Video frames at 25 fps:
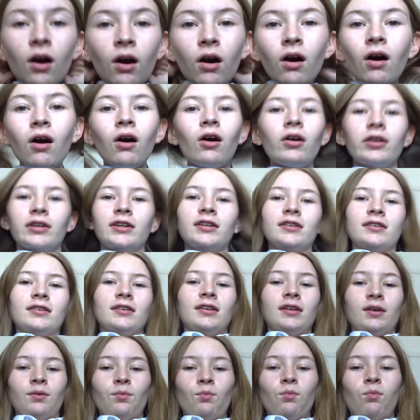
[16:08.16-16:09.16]

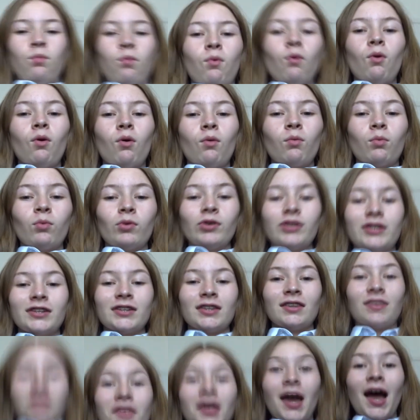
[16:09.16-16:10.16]
what
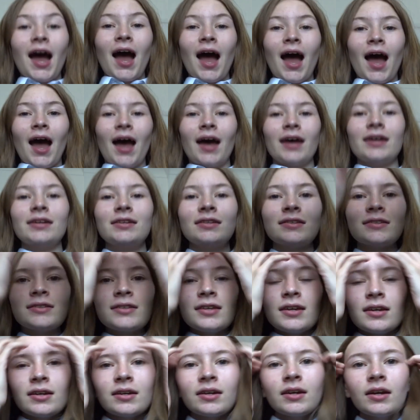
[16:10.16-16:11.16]
was
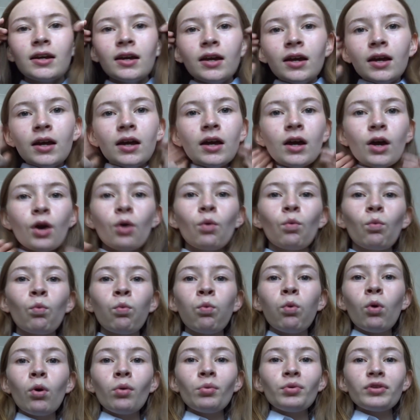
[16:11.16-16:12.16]
that?
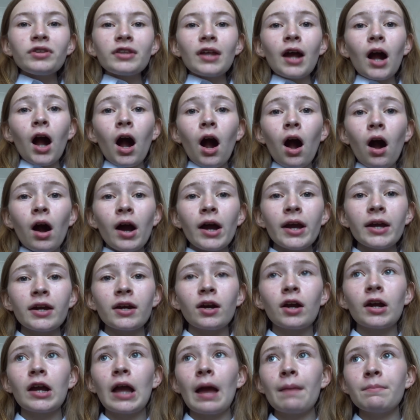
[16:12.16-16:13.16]
What was that higher
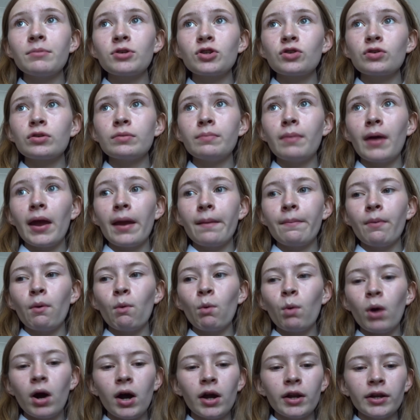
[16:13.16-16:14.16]
chemistry paper
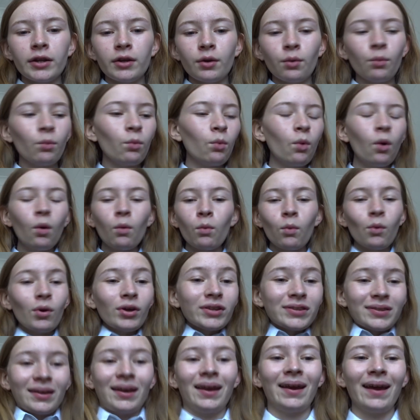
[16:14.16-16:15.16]
one? What
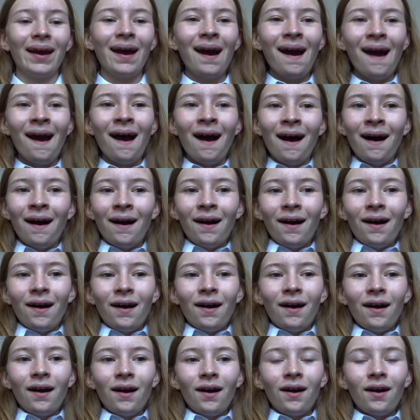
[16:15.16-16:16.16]
was it?
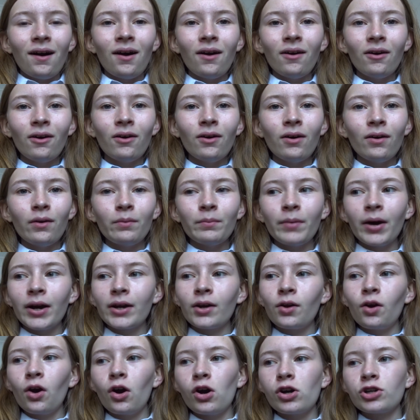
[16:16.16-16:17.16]
Oh my
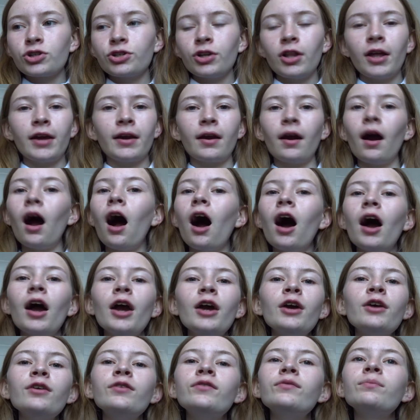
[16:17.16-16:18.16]
gosh, like,
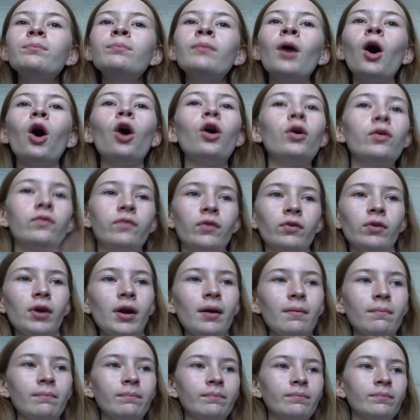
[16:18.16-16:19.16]
I'm over
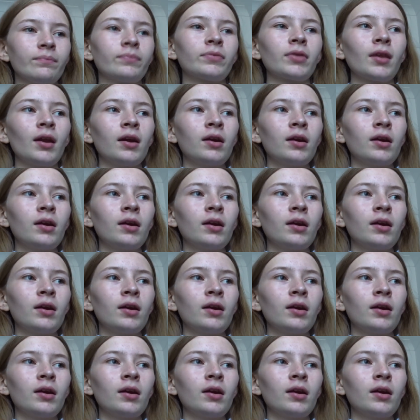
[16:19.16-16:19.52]
it.